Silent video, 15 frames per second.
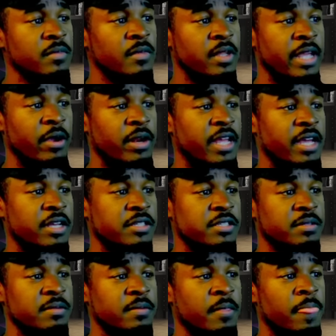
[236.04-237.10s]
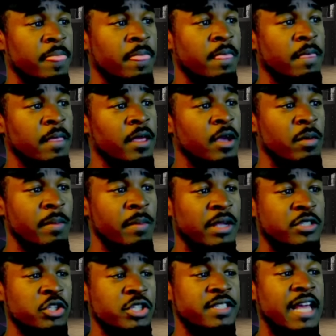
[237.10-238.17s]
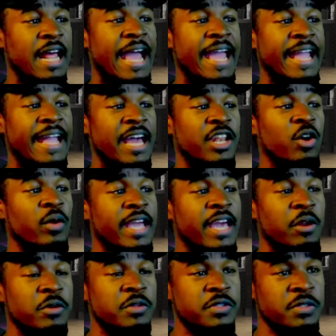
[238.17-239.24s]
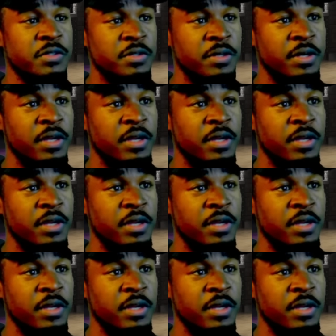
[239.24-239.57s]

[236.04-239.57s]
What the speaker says: There it is. Remember I told you she said, I ain't got no hitters?